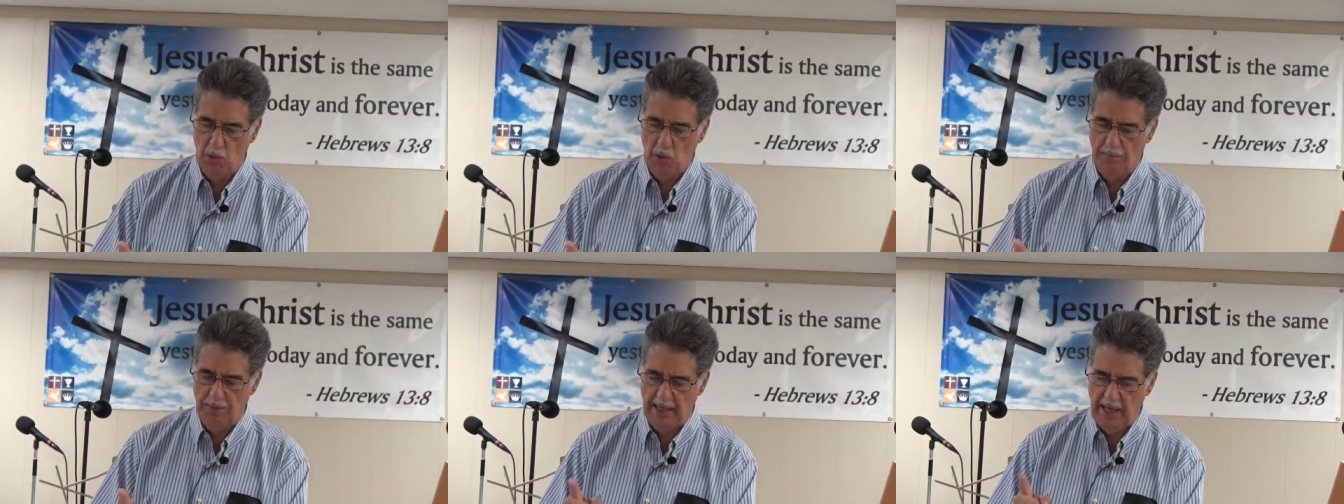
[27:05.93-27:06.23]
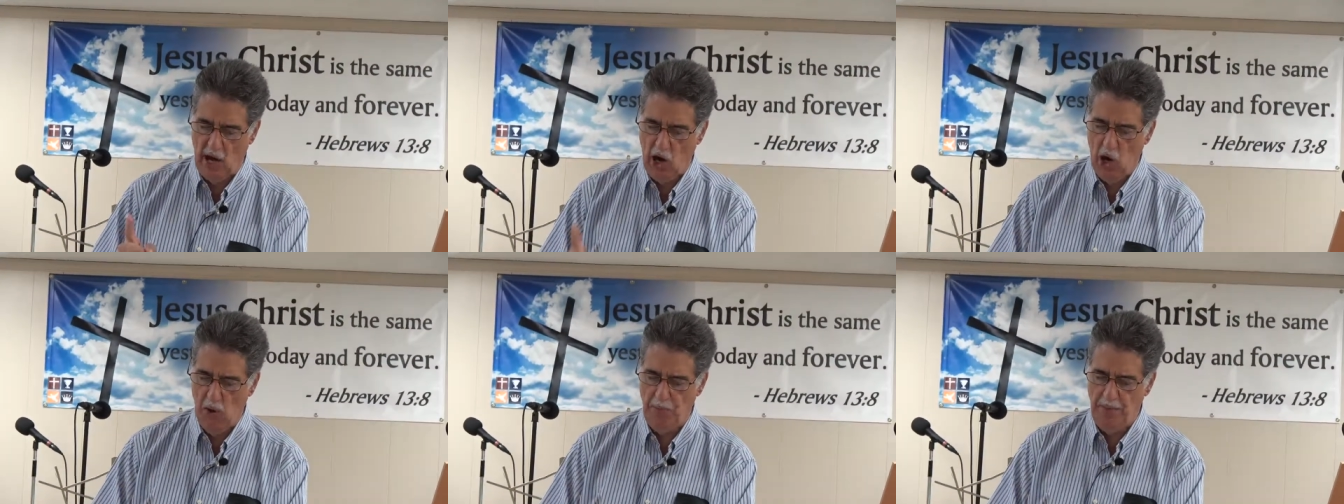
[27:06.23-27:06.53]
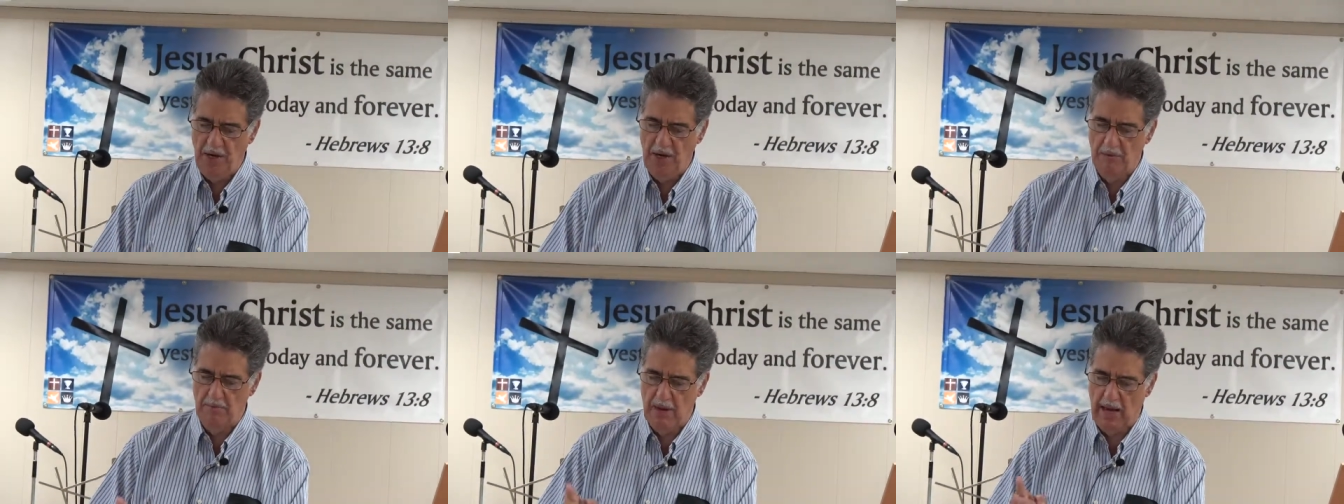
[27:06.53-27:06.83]
will be
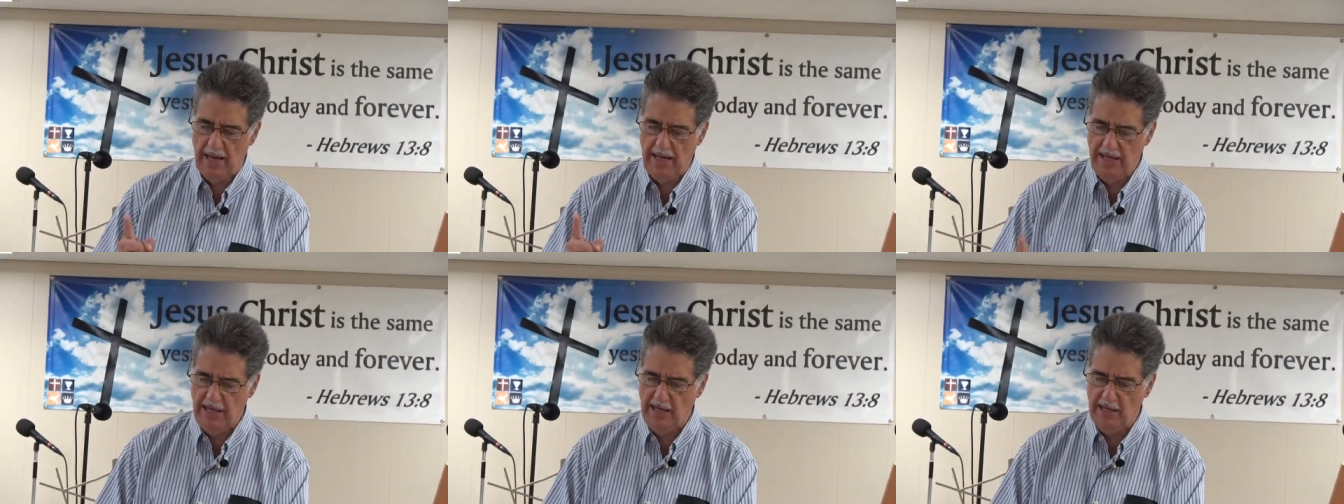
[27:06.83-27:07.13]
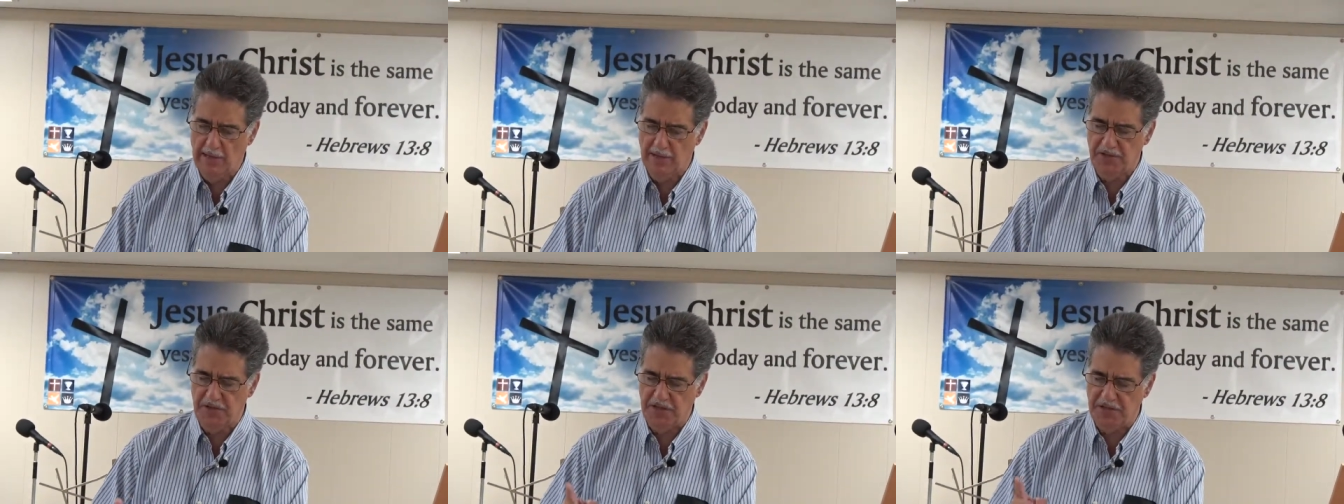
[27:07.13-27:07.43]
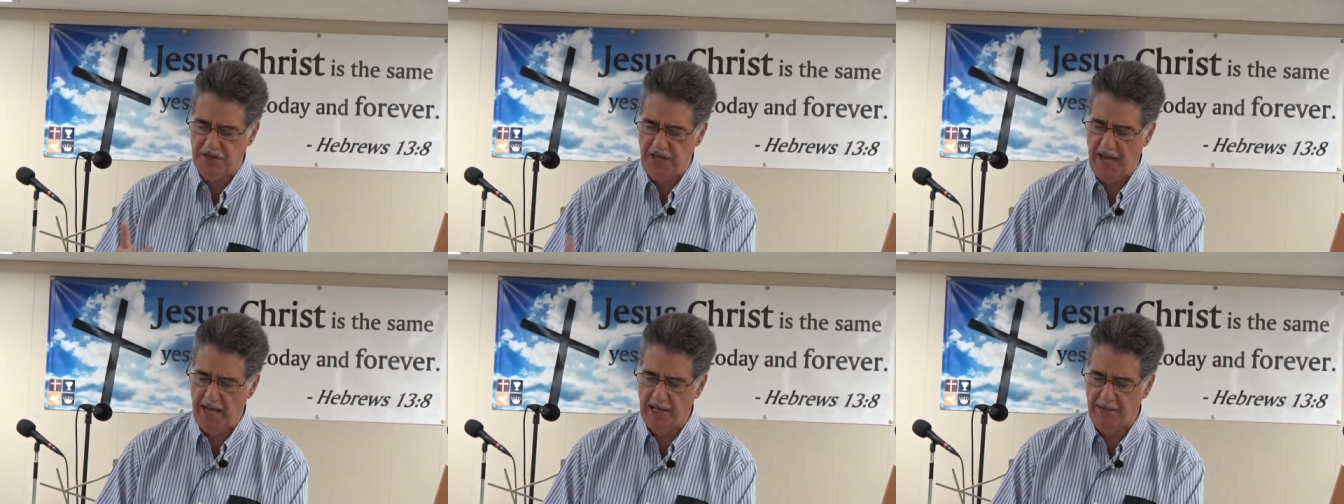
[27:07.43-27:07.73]
open and my ears
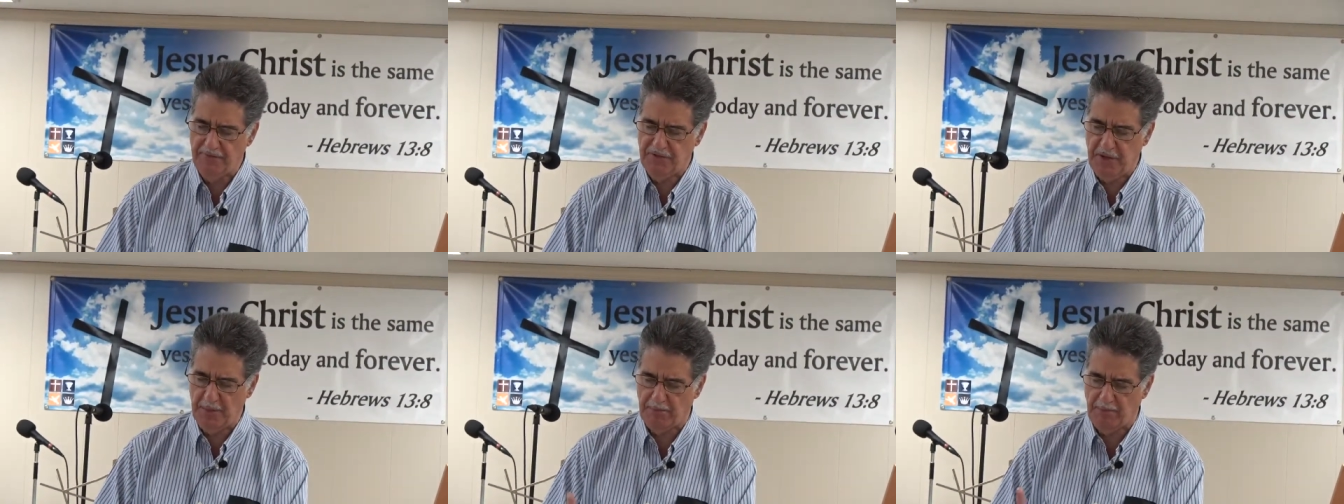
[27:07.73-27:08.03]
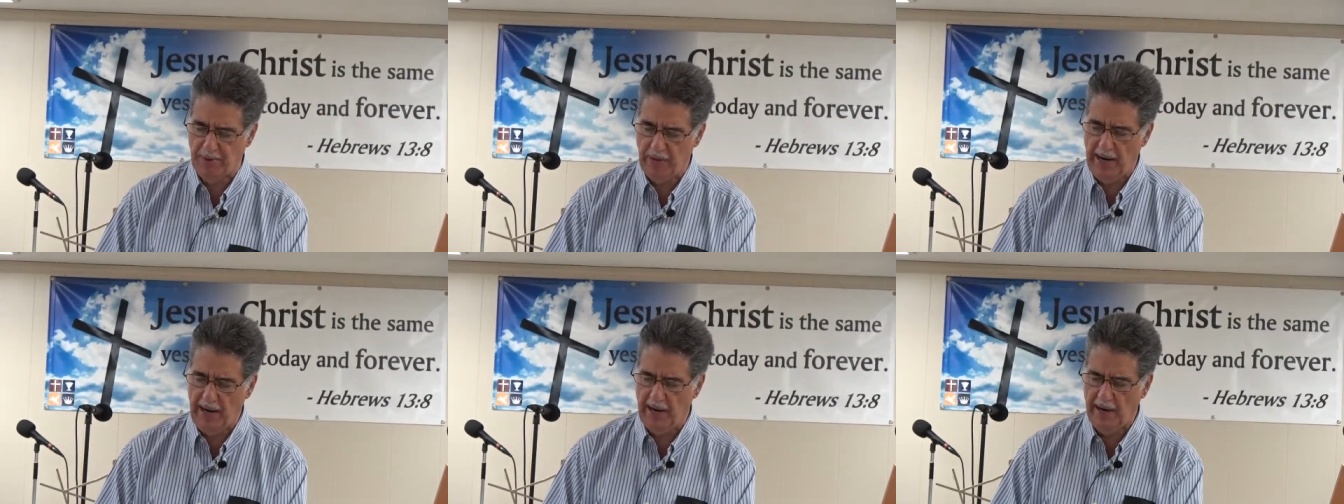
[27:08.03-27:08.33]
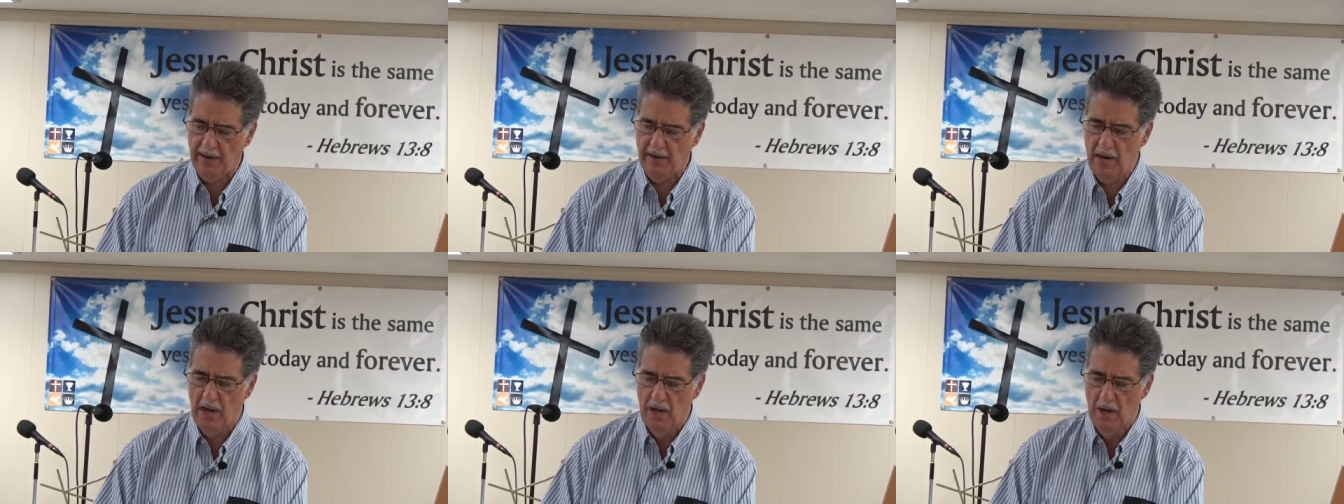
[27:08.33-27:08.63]
attentive to
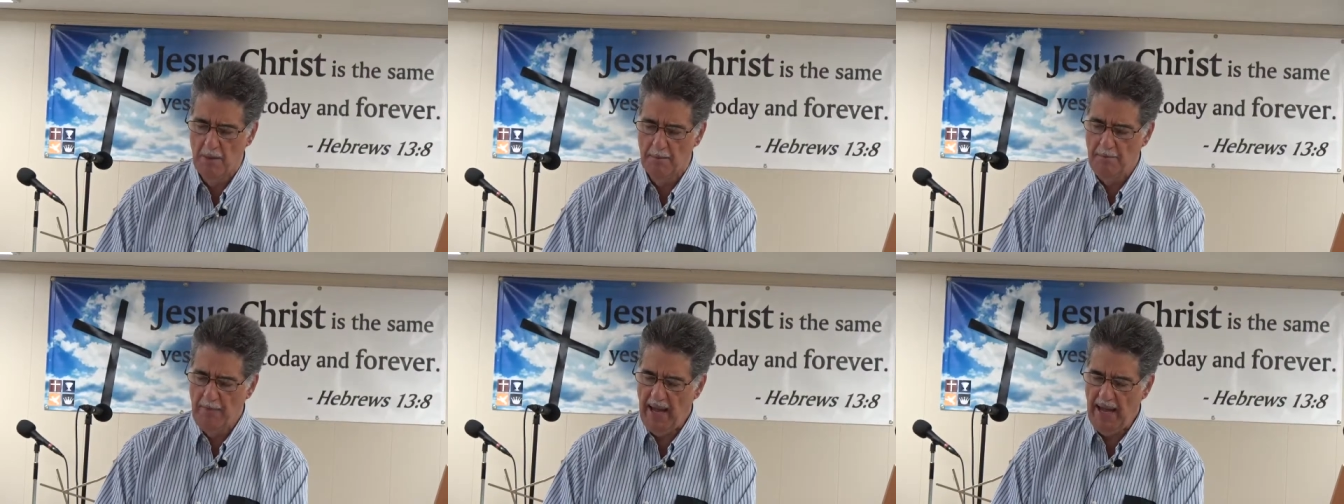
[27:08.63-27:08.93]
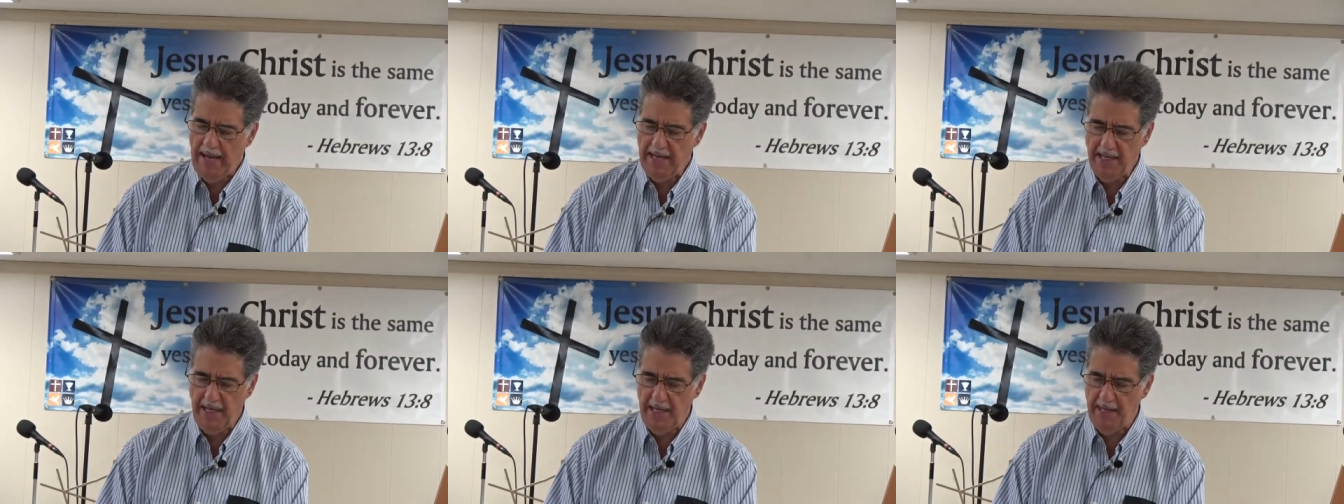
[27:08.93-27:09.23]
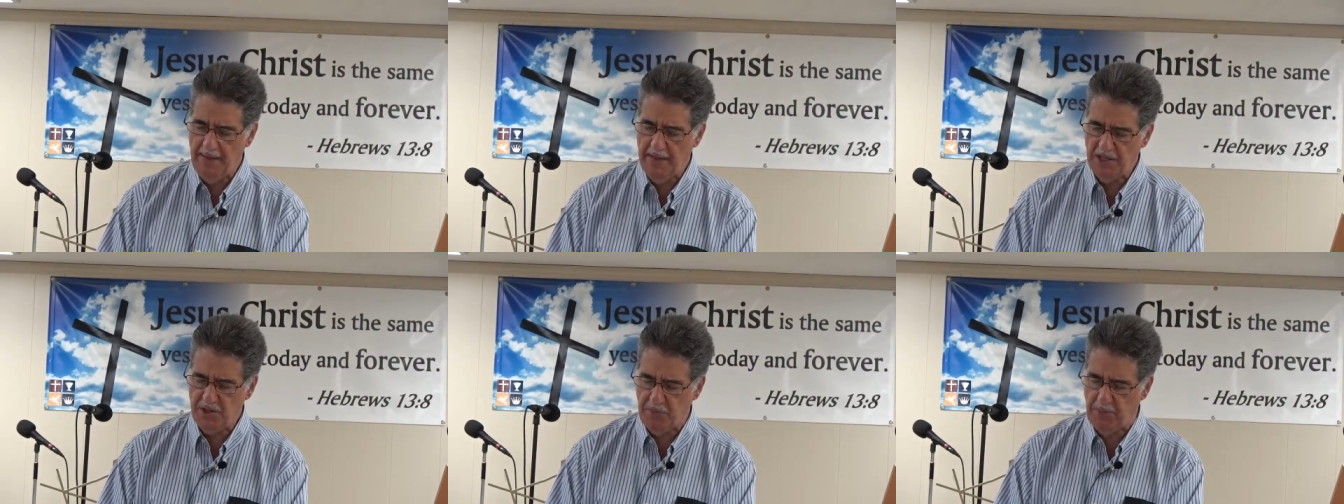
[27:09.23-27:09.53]
prayer made
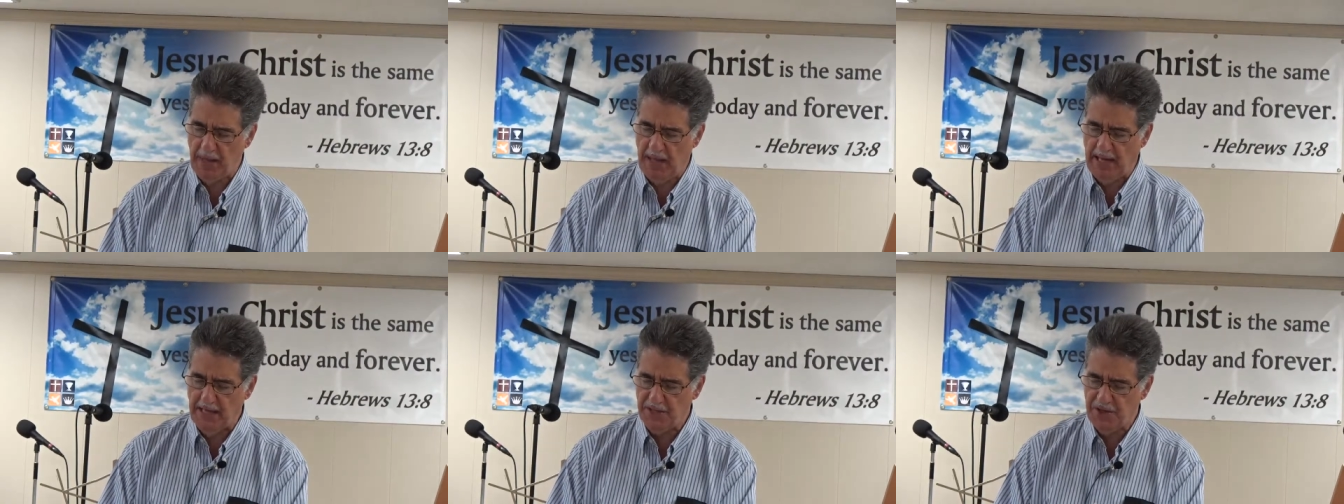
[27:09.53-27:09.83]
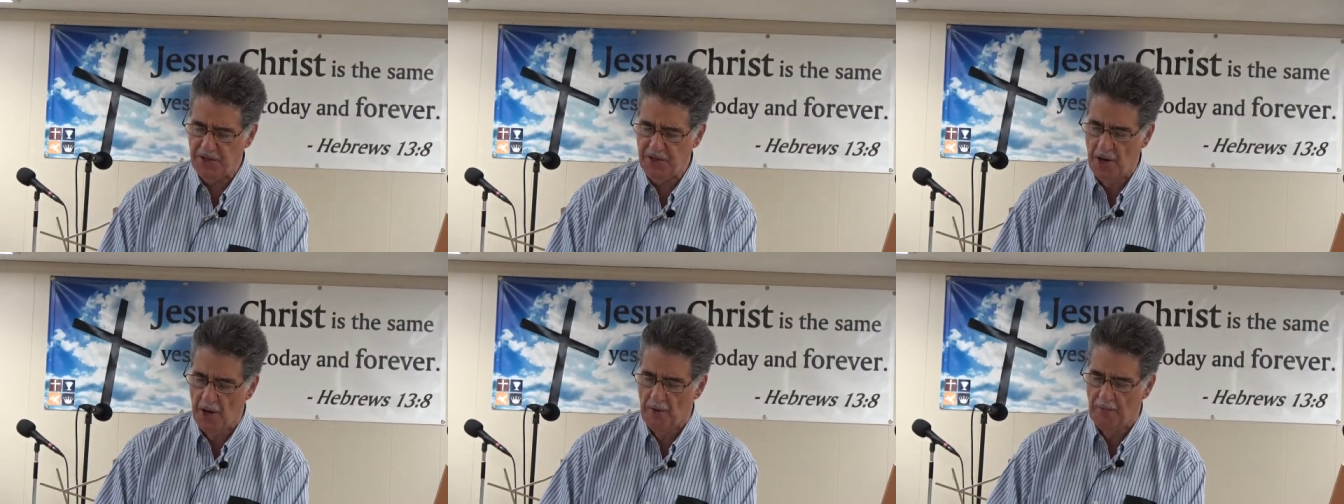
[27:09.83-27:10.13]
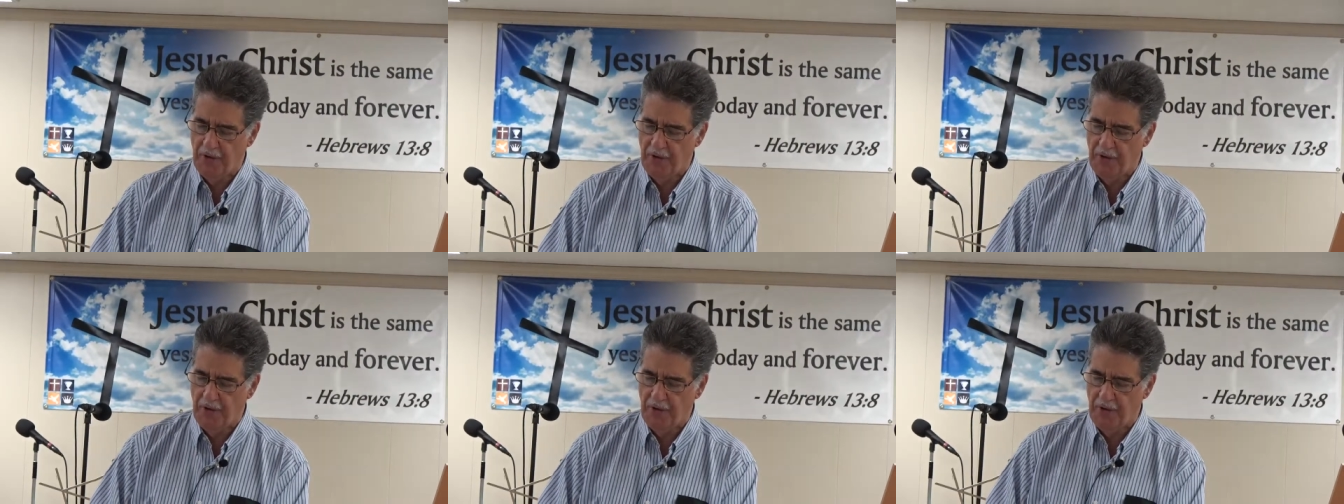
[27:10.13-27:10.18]
in this place.